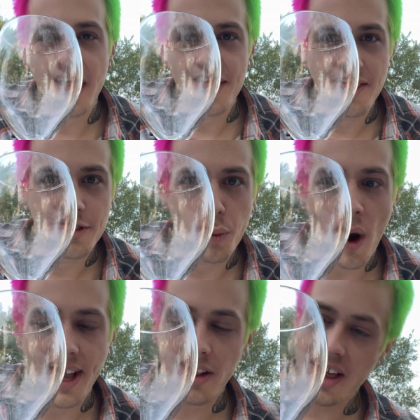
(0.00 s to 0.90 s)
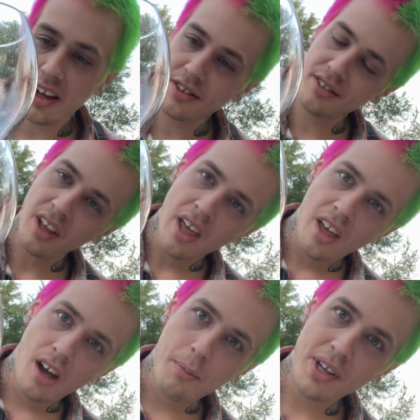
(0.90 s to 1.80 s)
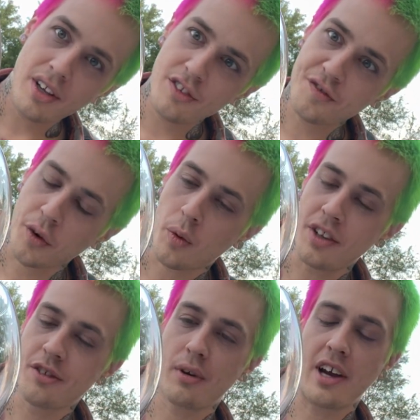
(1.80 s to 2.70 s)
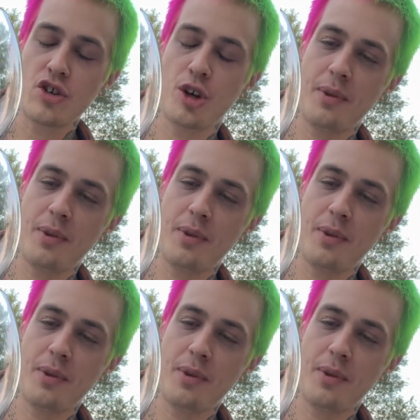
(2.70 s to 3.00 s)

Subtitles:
in this wine glass, because for once we'll actually be